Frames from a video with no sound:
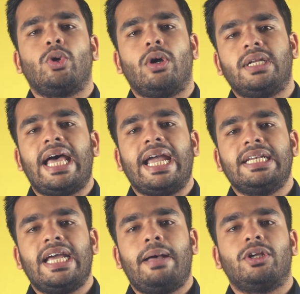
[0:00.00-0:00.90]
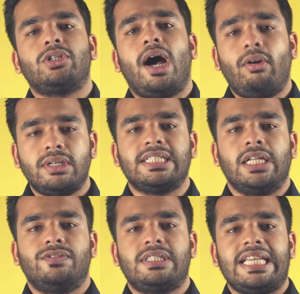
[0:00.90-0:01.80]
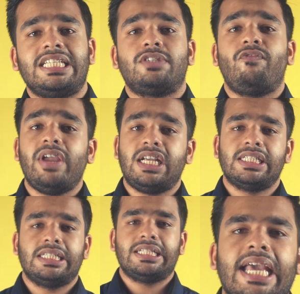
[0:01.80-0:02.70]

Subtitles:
online about ourselves is fiction.